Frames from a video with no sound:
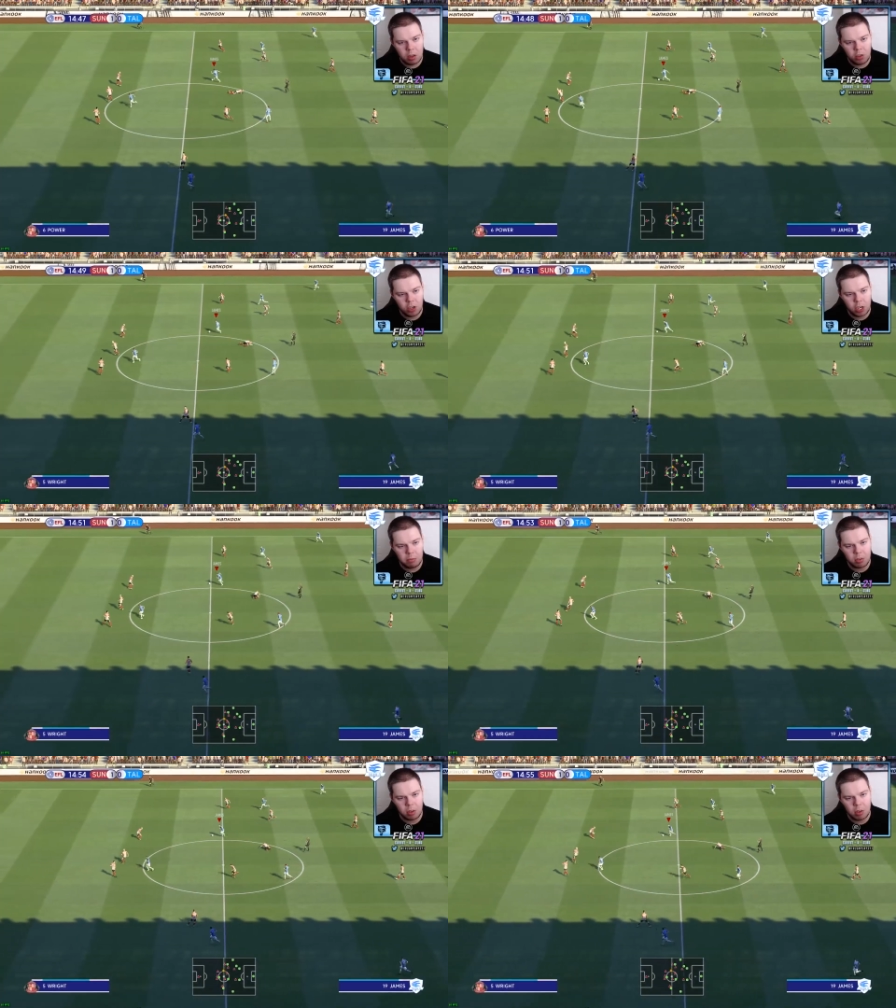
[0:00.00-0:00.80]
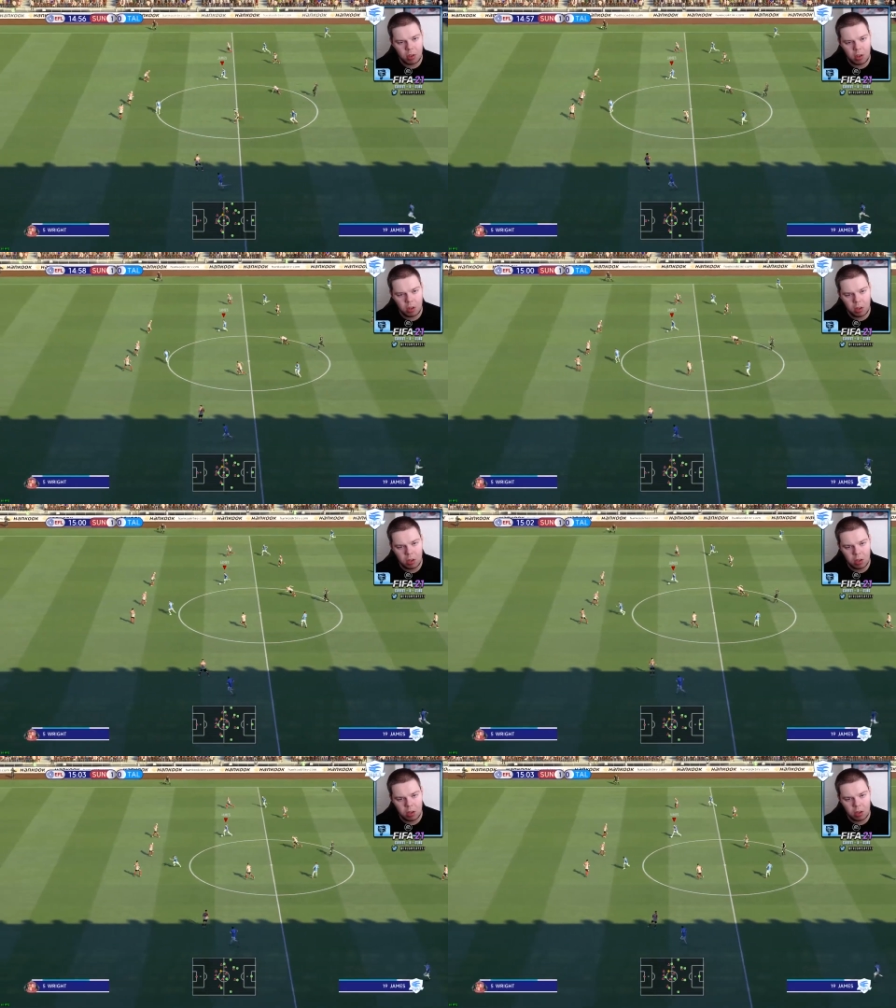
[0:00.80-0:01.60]
James.
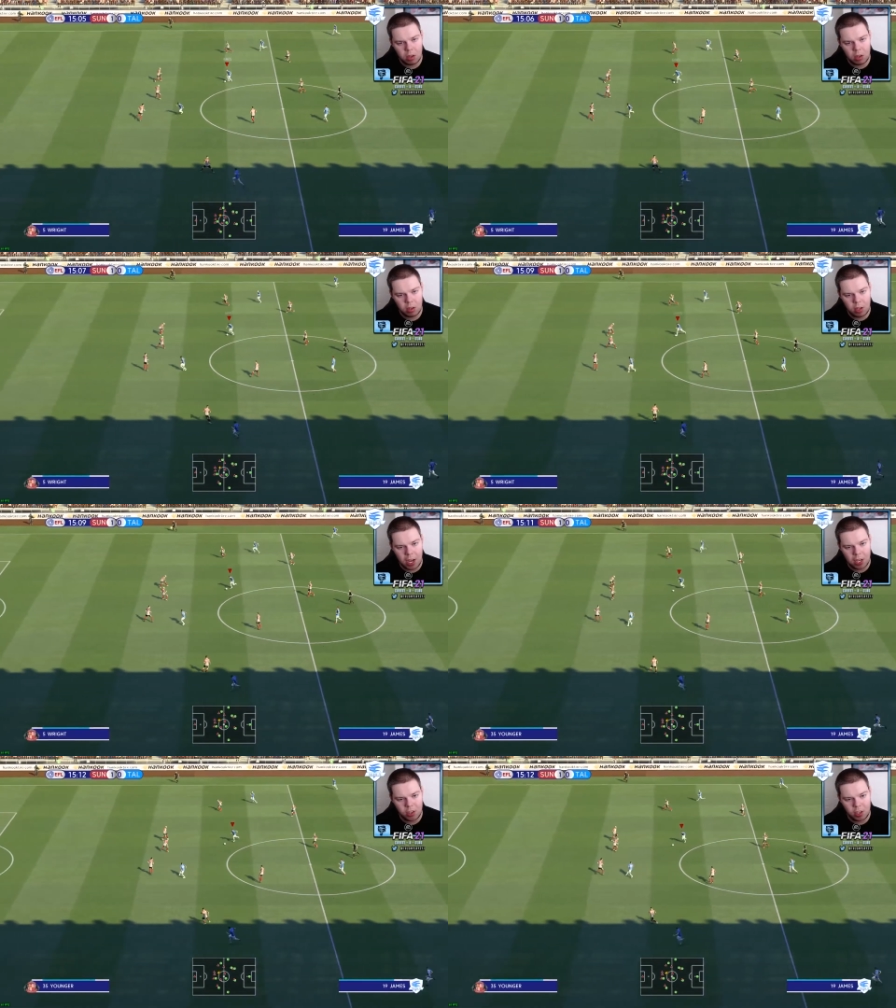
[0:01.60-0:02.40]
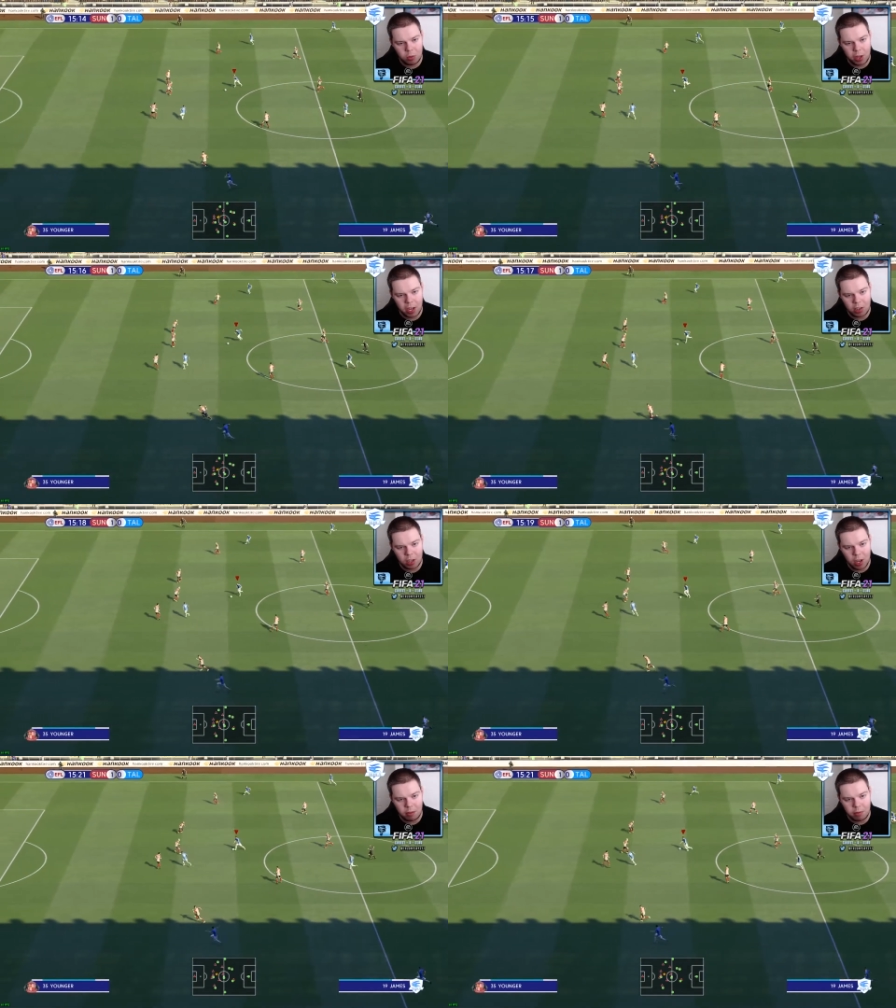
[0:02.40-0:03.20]
Actually, we
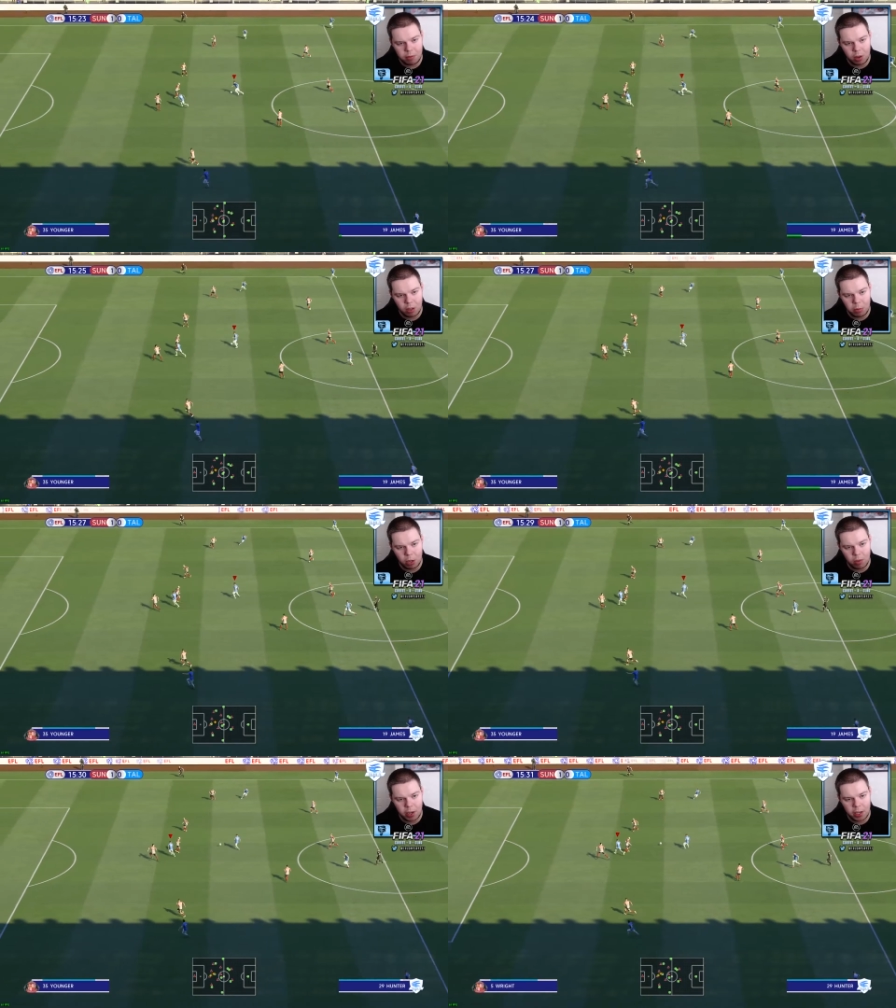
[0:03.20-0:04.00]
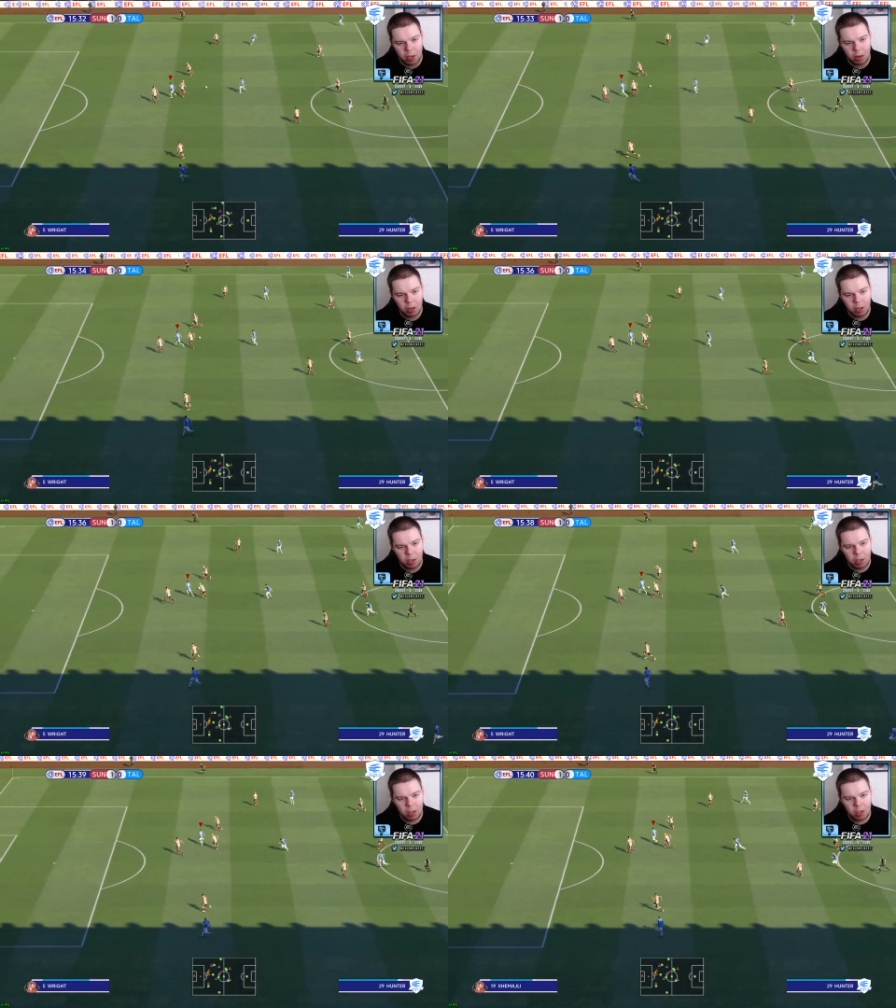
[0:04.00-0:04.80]
actually have a foot on the ball right now.
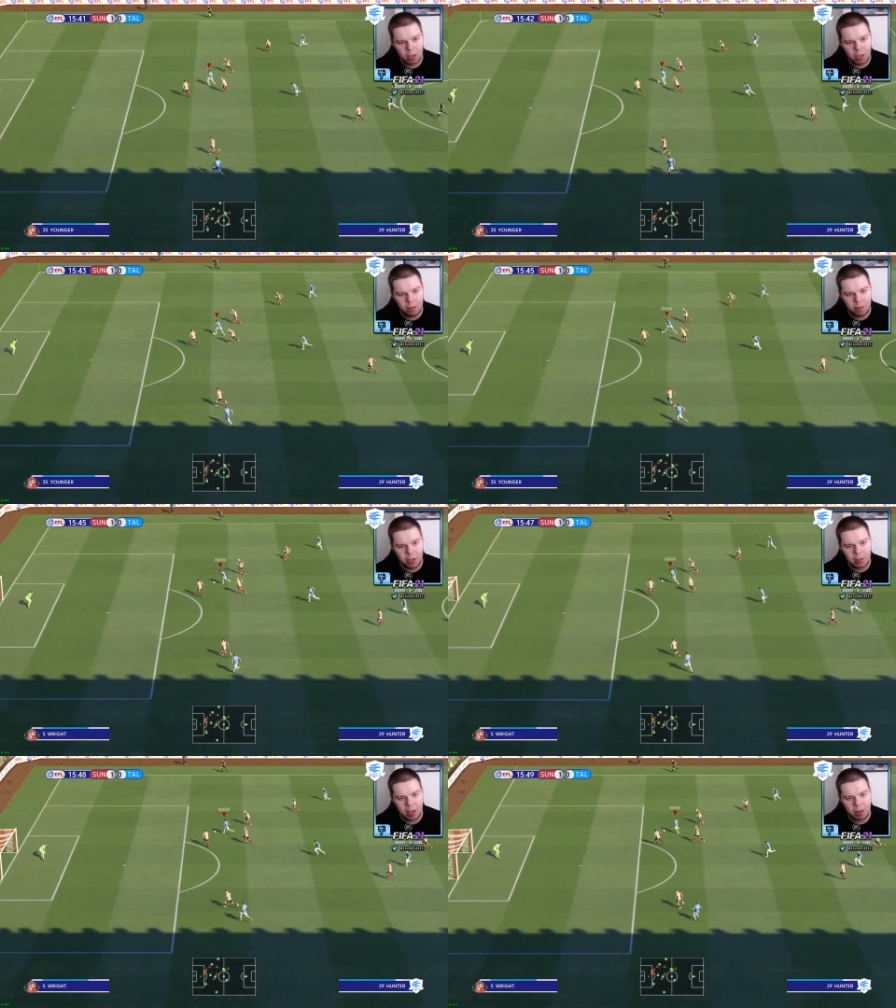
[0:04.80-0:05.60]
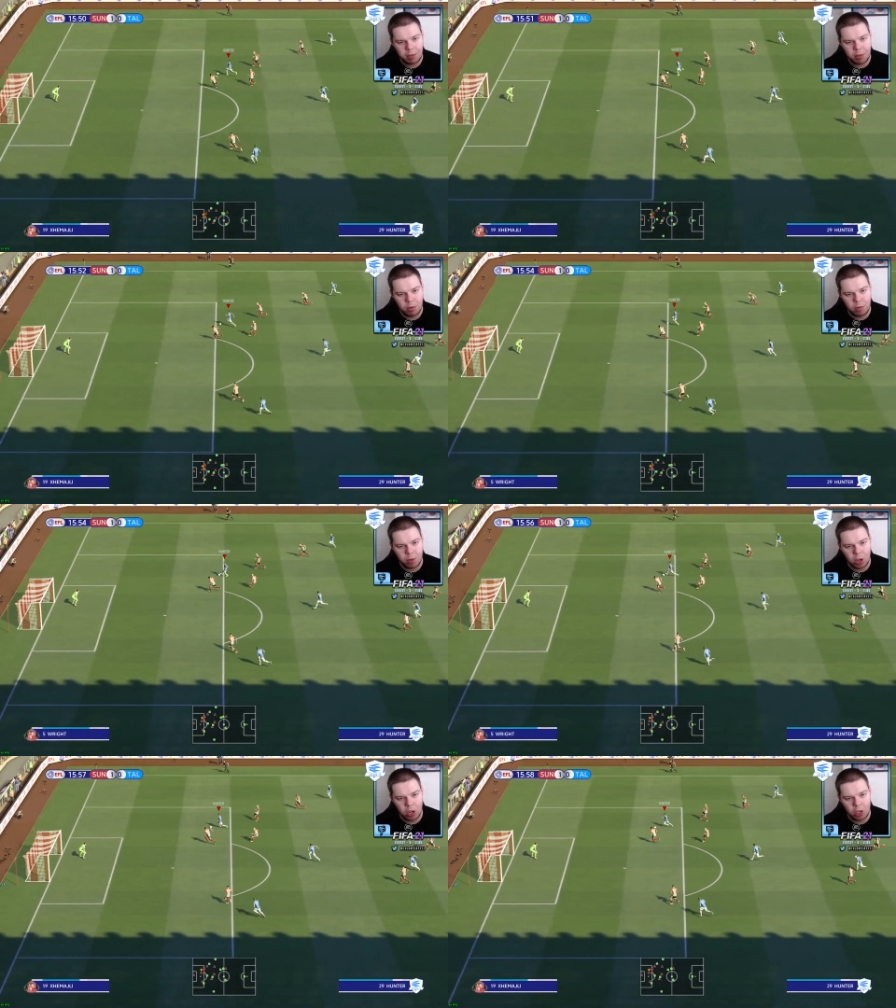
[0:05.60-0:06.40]
He feeds that through
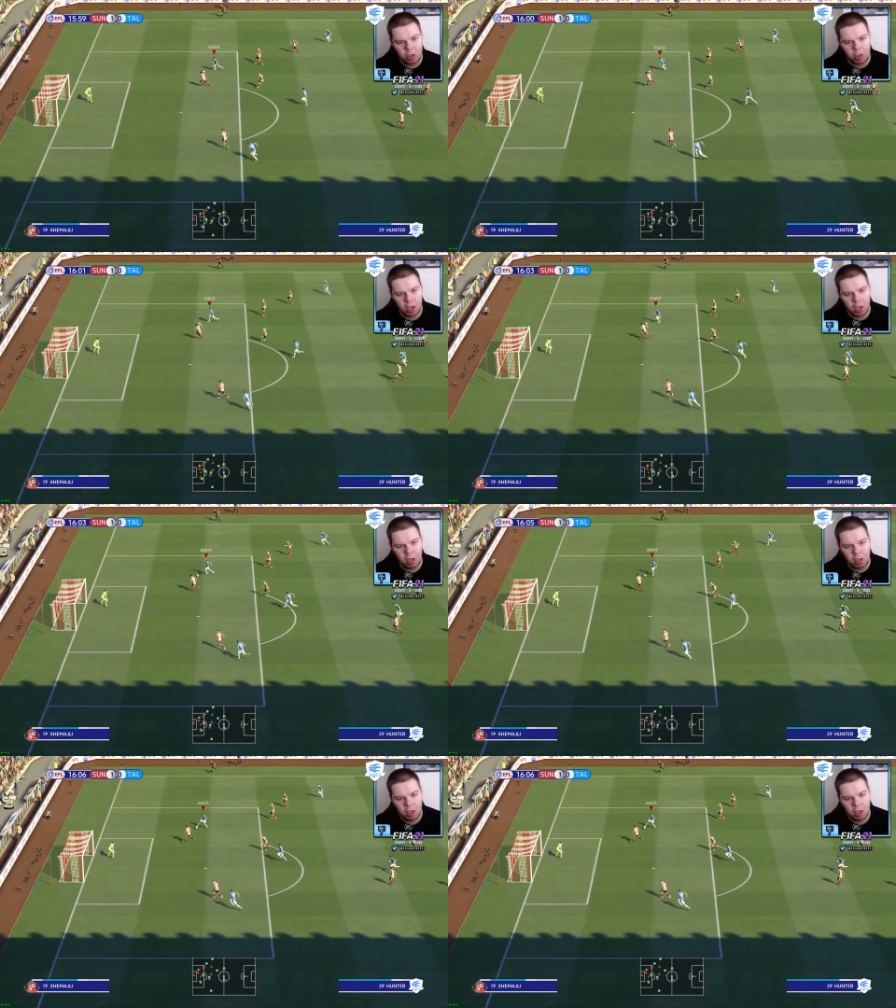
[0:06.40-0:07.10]
for Hunter.